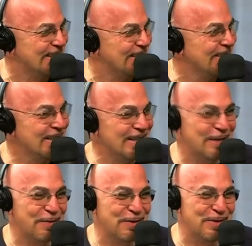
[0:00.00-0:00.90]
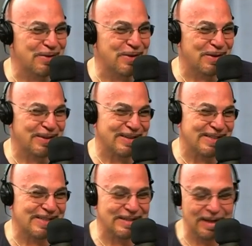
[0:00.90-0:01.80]
Yeah. you know, like if you're a New Yorker,
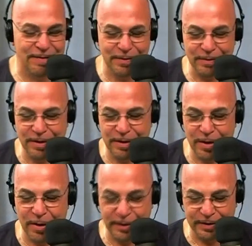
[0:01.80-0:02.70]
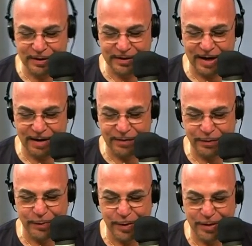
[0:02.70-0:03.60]
it's 6th Avenue. No one calls it
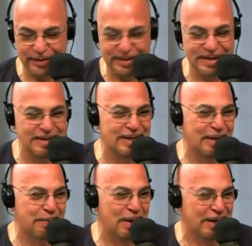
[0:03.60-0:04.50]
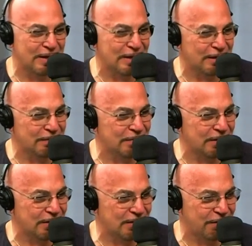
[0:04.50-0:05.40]
Avenue in the Americas. They did that back in the,
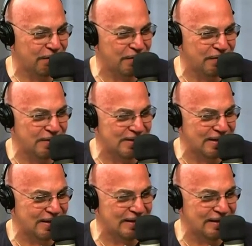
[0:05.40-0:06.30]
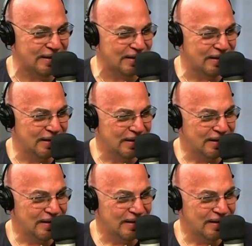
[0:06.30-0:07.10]
the, the 50s, I think. Yeah.